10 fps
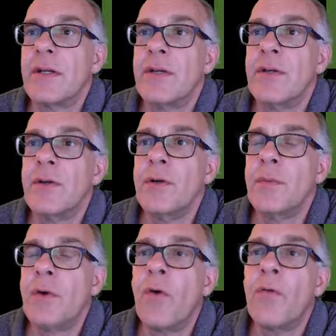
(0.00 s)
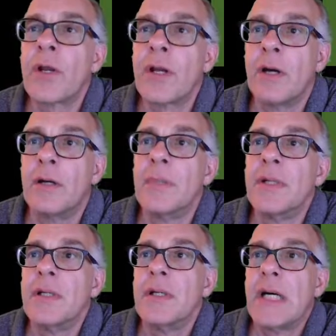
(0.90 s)
to overcome
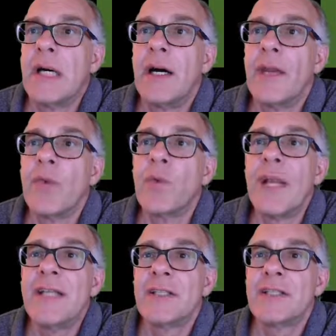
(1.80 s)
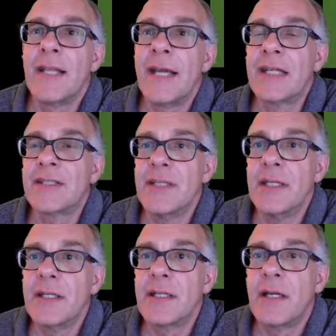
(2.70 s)
the racist
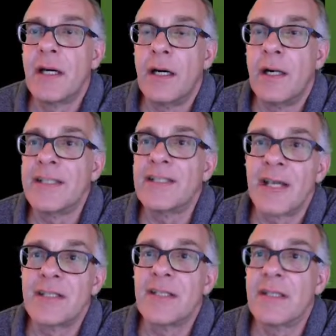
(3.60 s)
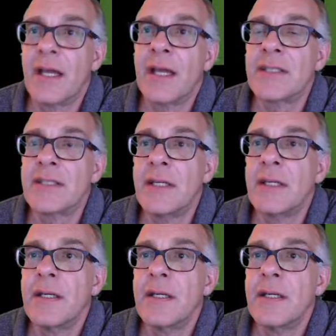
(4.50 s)
legacy, the sexist legacy,